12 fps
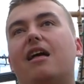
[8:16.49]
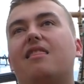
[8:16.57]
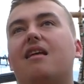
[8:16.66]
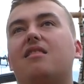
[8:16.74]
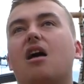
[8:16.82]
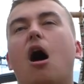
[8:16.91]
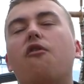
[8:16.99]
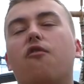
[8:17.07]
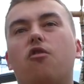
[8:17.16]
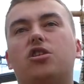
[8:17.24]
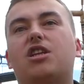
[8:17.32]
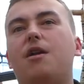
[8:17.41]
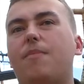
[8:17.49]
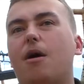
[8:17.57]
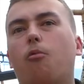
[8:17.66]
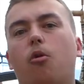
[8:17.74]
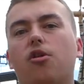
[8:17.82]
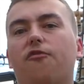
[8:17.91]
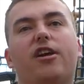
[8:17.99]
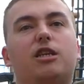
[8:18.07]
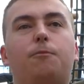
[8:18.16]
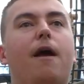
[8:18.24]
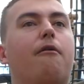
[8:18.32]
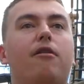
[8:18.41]
I think that overall it's going to be a wonderful
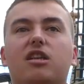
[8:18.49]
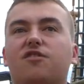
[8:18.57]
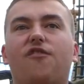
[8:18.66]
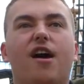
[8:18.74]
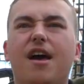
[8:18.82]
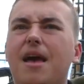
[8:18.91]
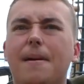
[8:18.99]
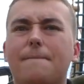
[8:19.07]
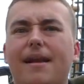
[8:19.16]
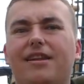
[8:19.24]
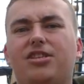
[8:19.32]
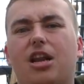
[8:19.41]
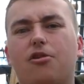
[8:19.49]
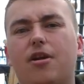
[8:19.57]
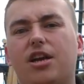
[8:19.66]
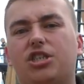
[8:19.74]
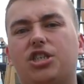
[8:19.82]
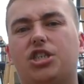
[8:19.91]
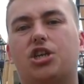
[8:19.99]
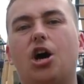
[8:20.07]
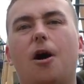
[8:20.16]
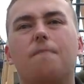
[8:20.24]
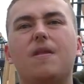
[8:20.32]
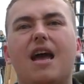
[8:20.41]
experience for many generations to
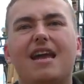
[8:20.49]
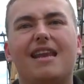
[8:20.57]
come.